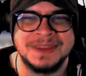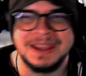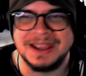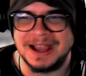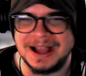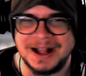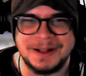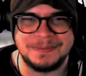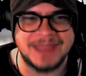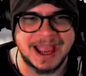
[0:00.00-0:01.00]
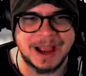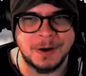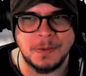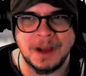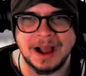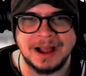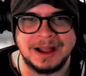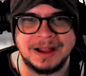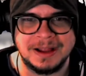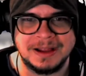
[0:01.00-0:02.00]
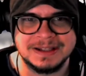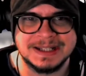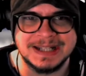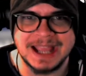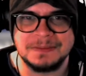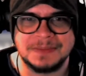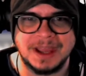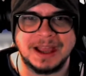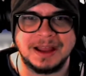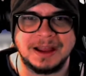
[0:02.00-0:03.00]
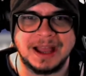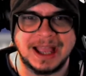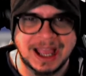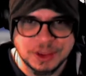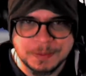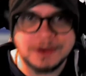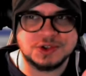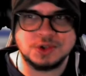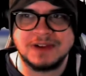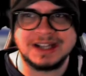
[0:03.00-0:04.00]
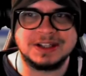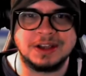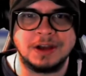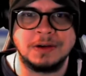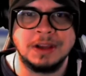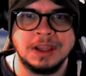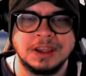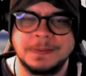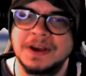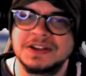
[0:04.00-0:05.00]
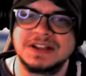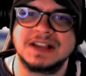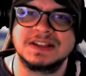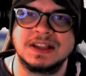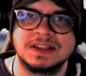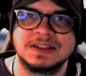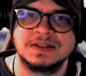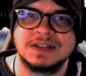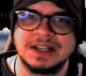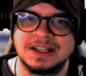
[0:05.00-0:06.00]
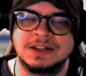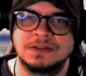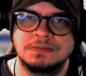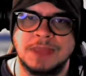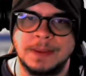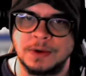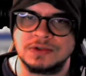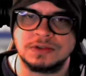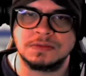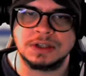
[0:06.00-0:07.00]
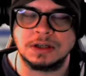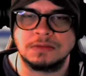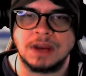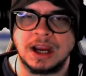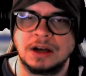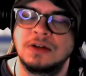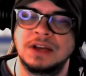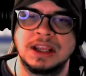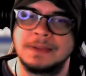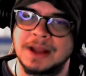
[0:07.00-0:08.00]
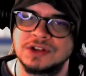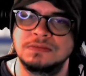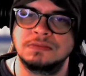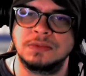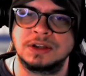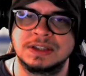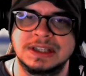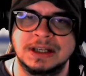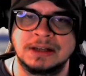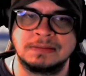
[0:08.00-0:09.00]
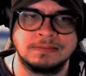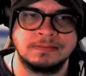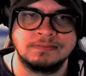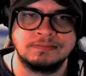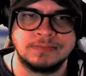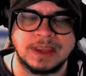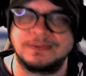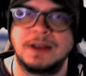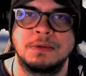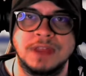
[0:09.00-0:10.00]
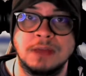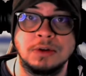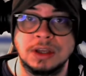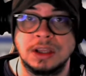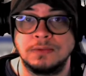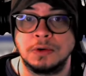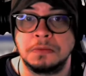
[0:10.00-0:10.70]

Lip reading: Today I had the post all ready to go. The person has since deleted their post, so I can only imagine that they found what they were looking for.